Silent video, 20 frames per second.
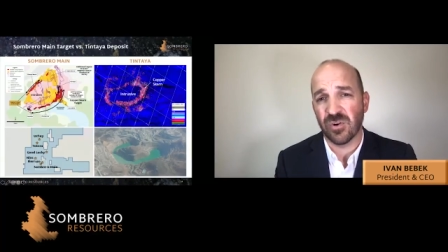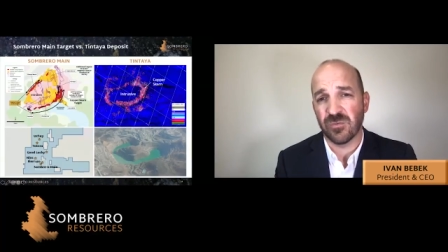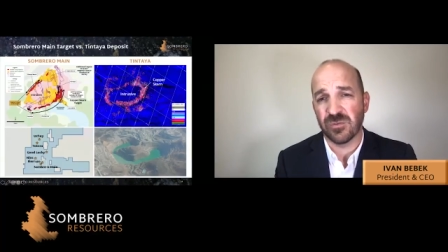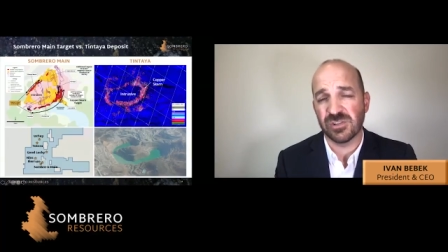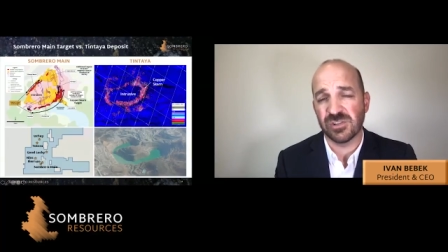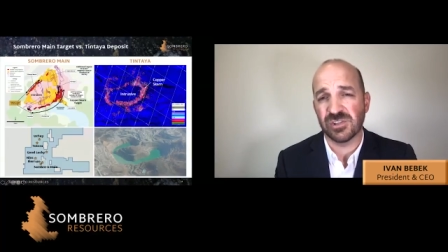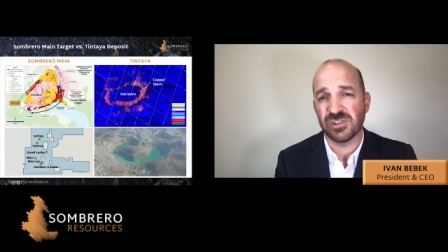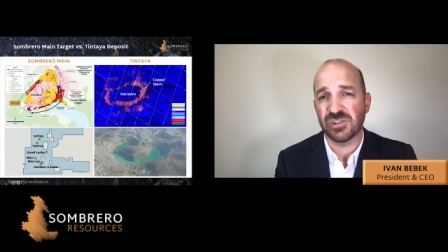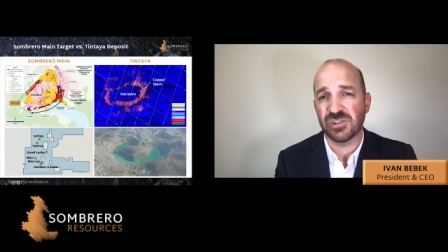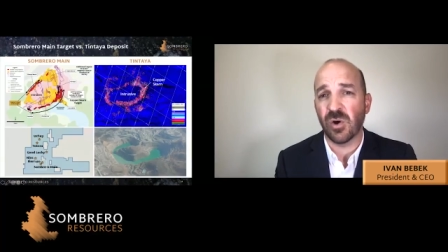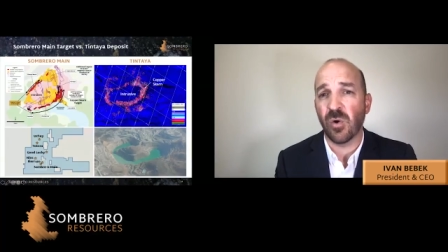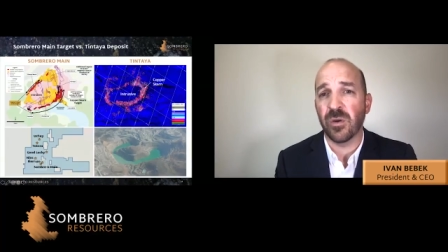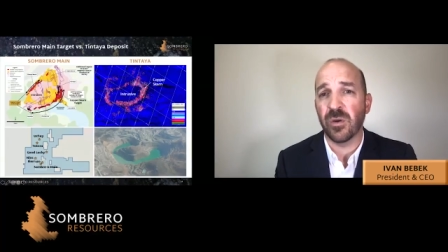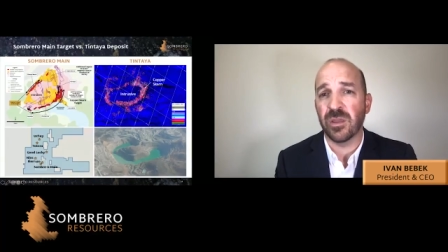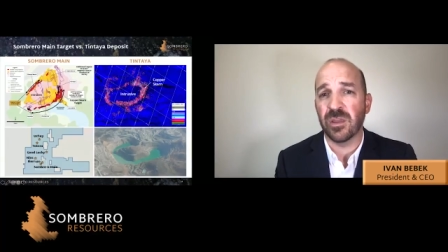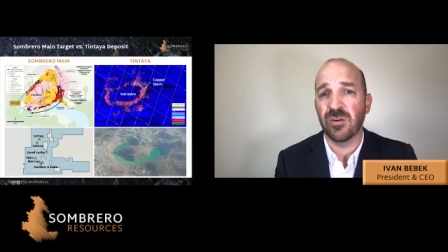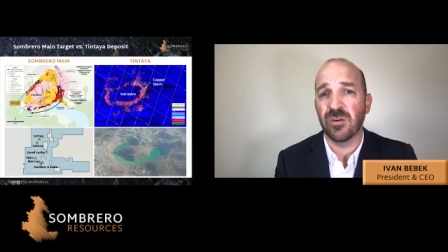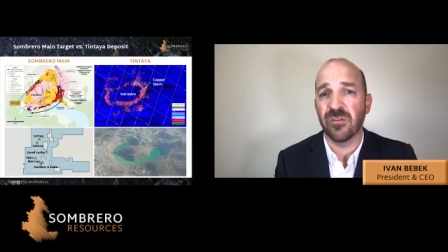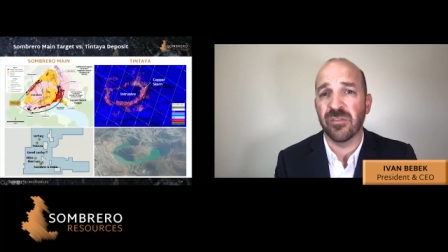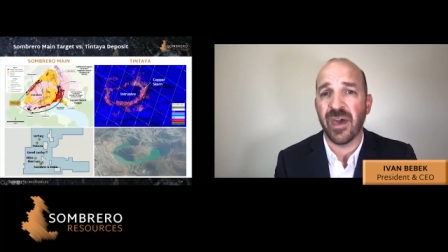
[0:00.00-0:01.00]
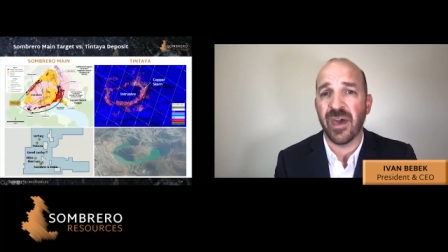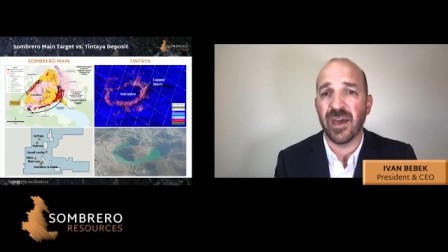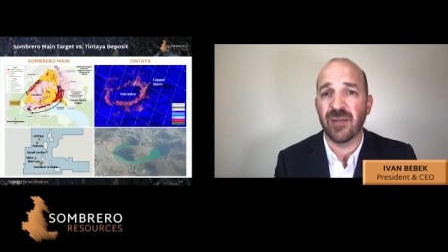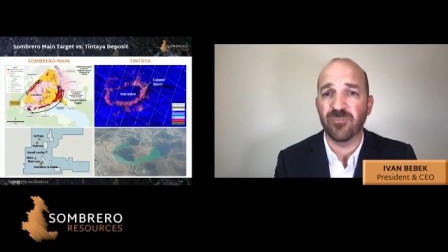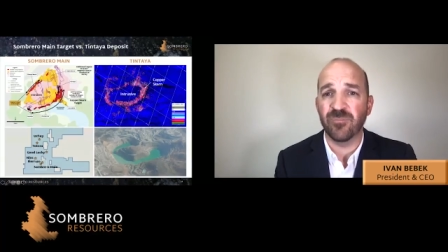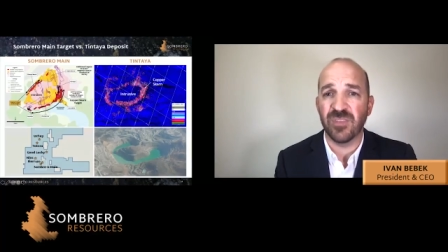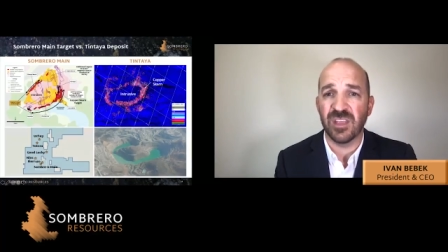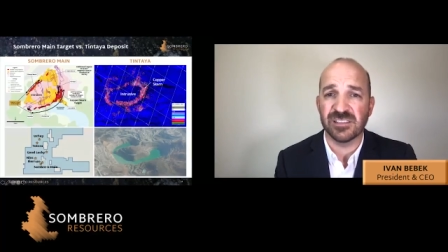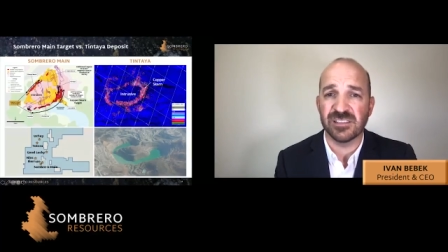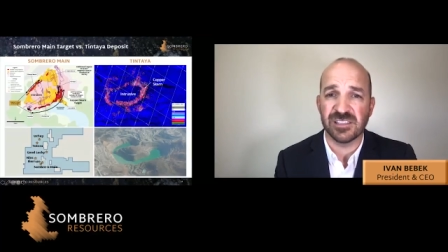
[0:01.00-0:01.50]
we're just showing you that
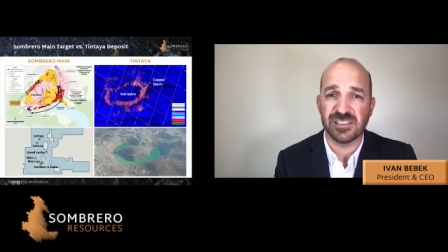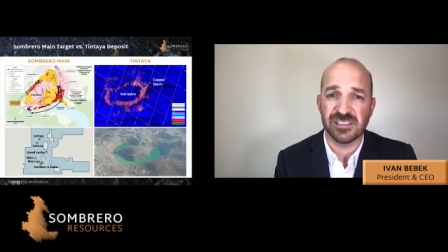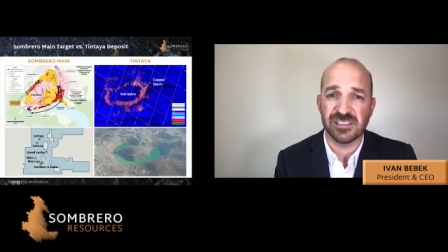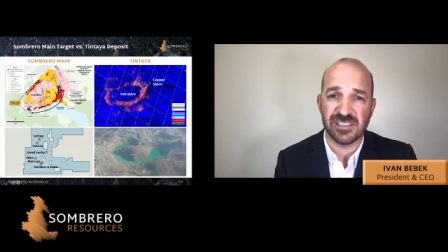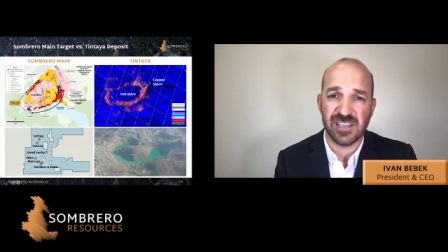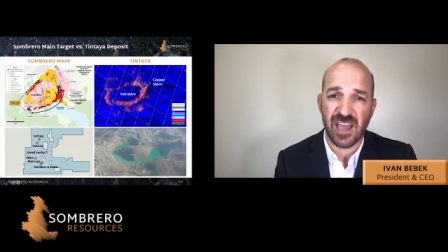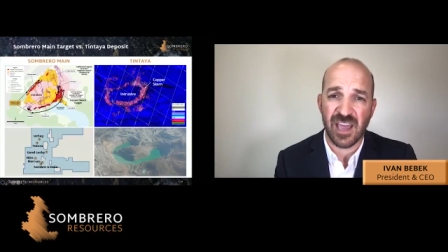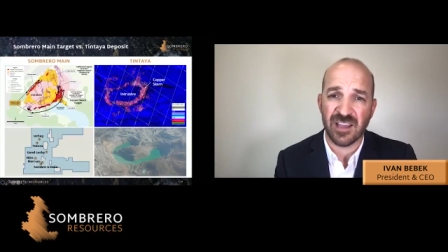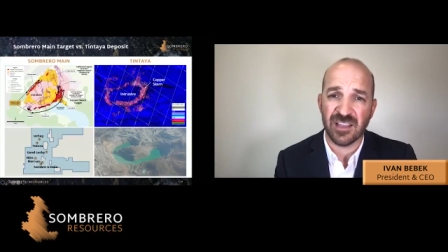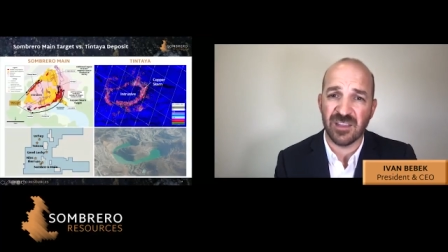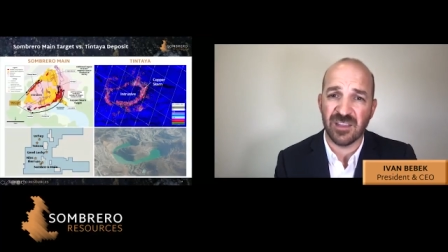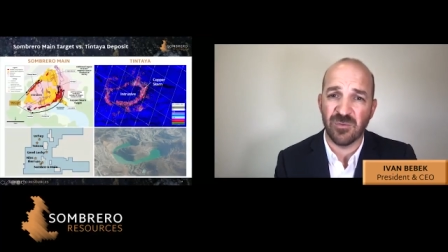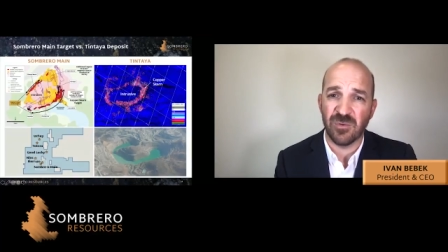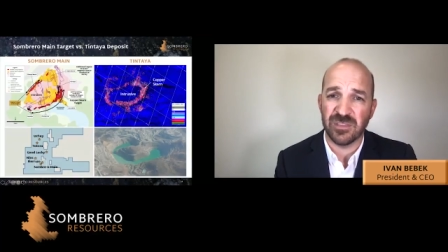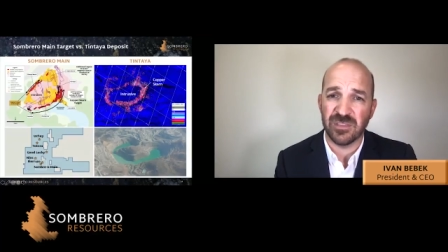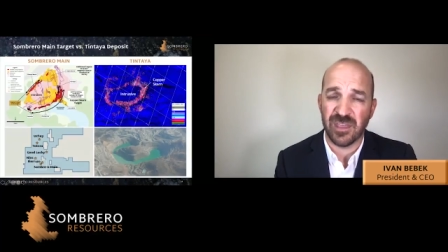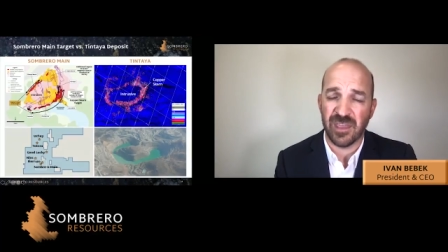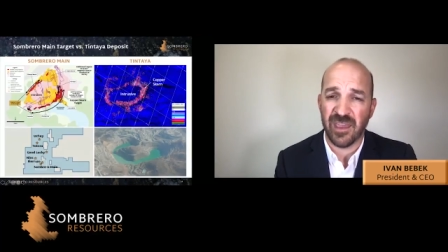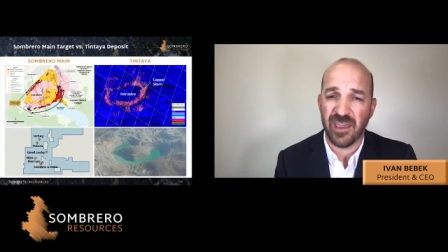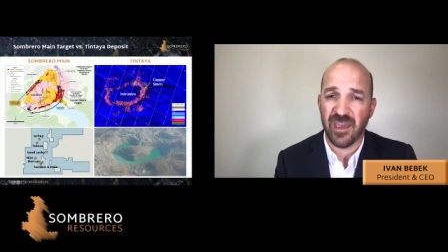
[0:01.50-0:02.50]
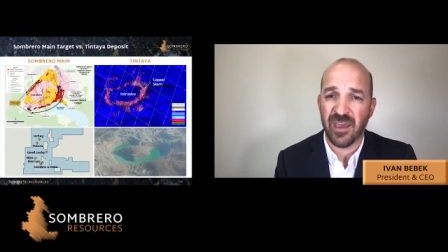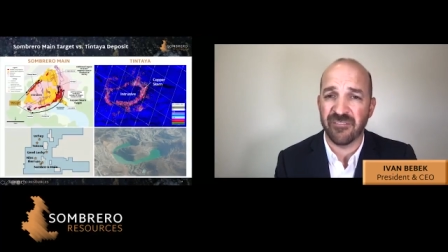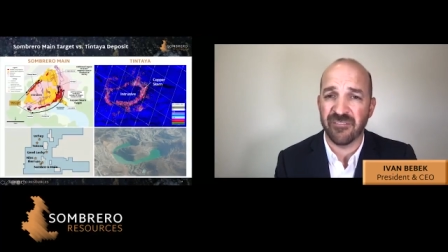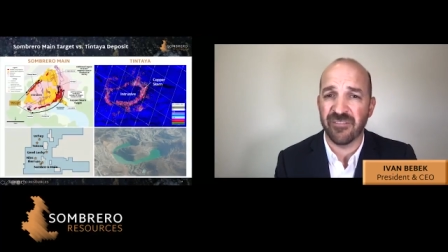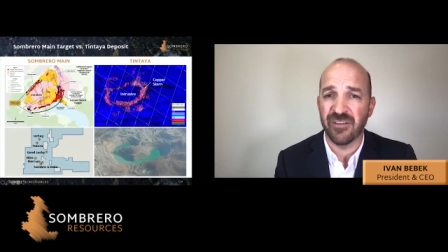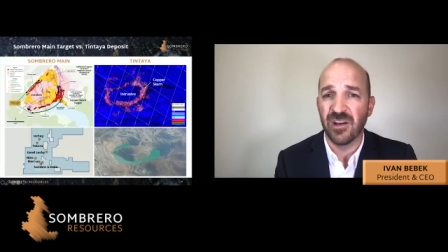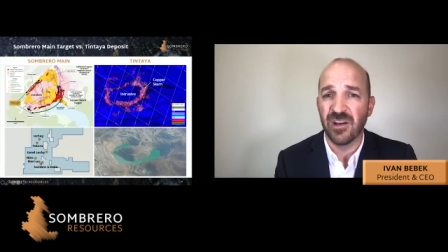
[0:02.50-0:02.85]
it's exactly what they have.